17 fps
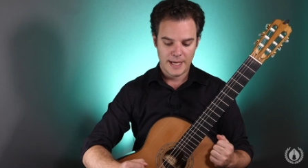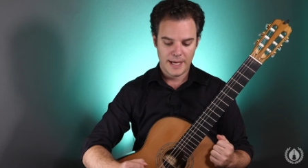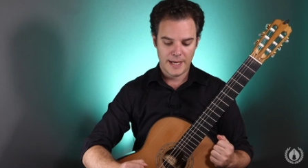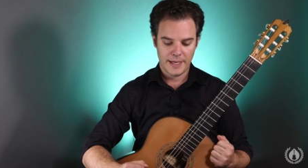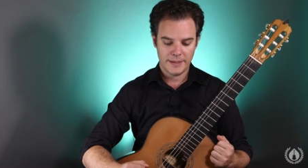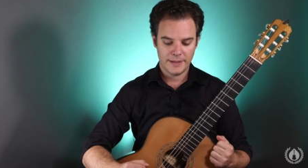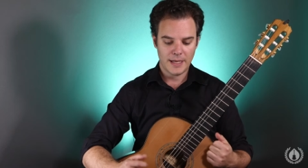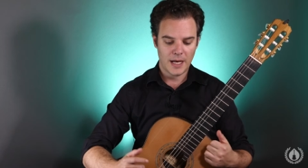
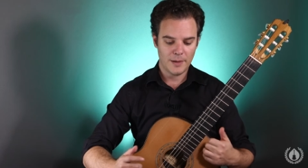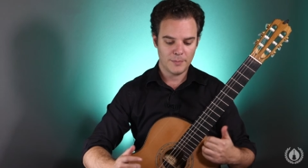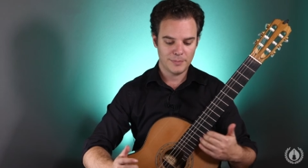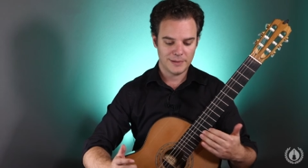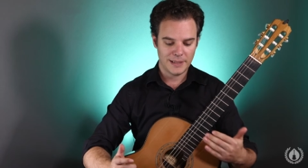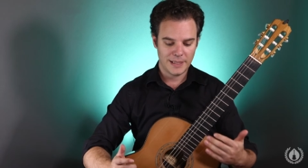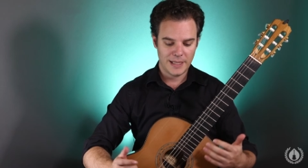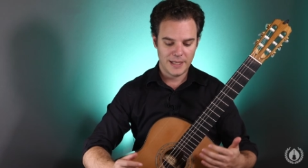and I'll
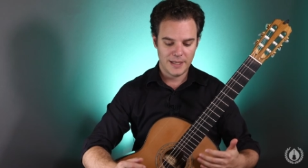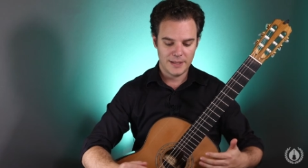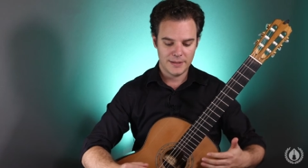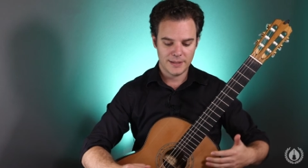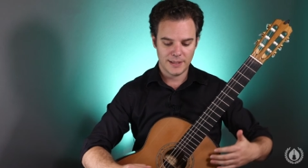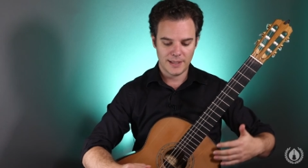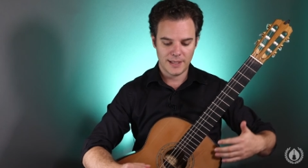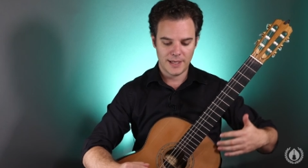play
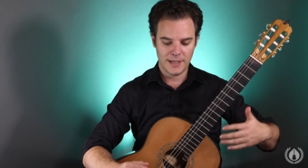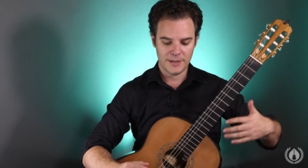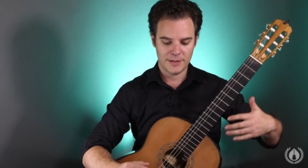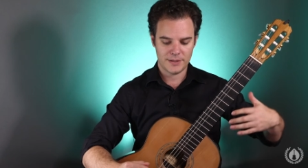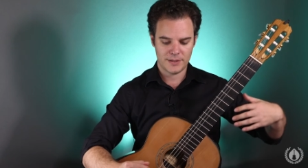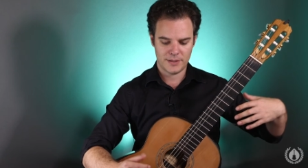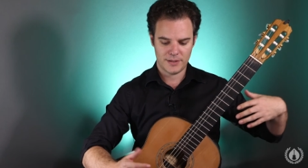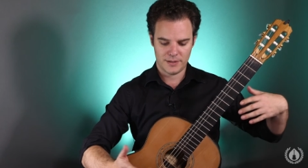the
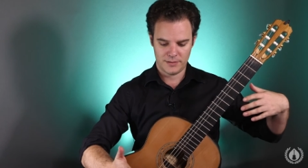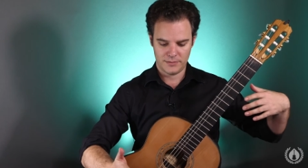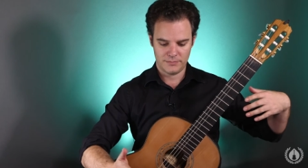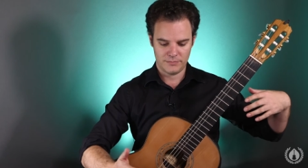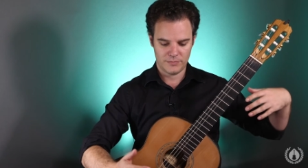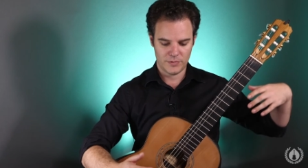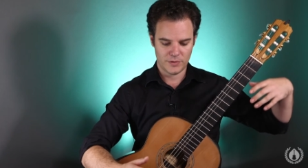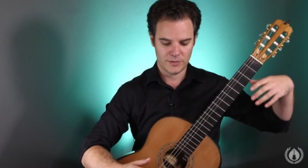last,
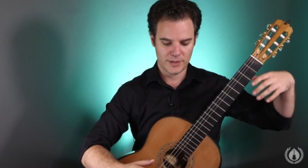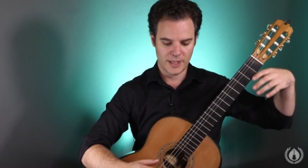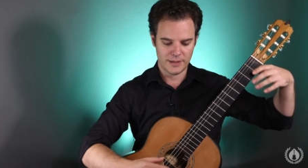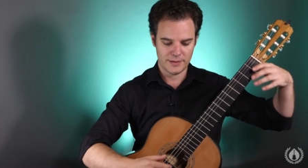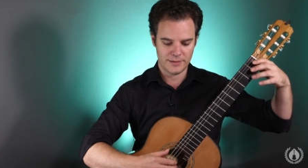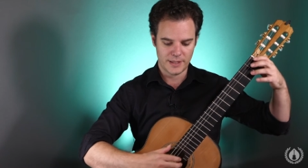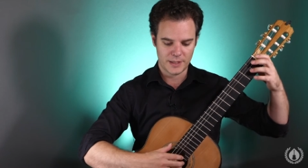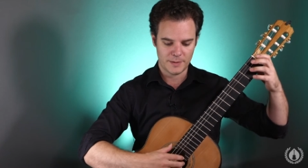looks
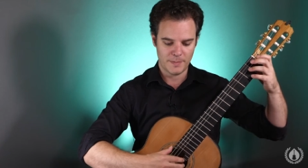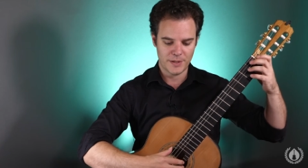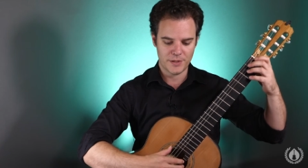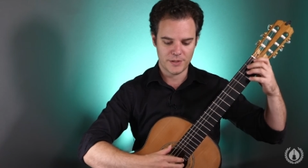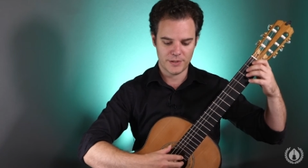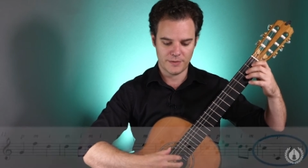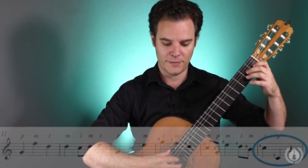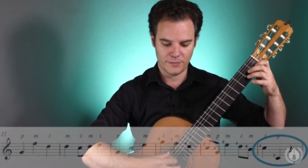like six
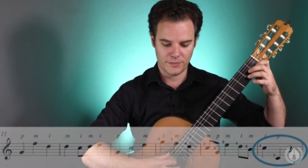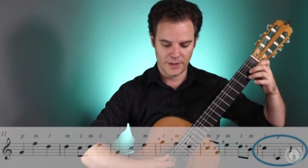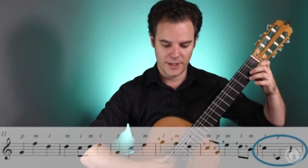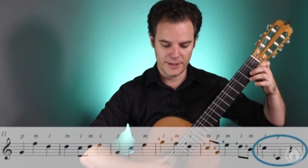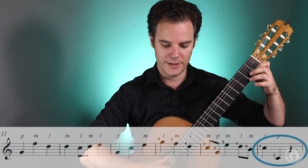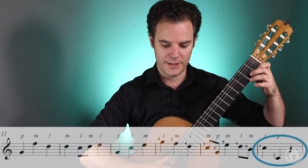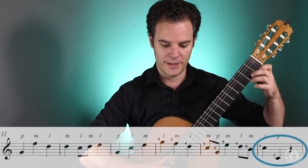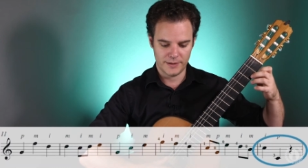measures of
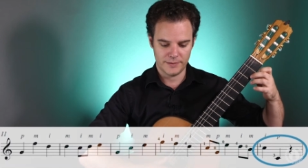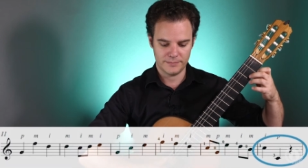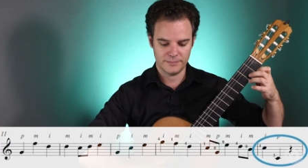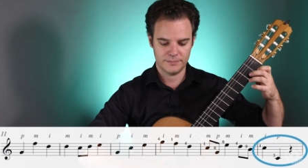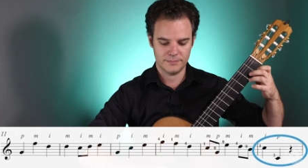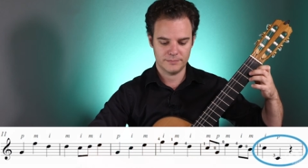phrase here.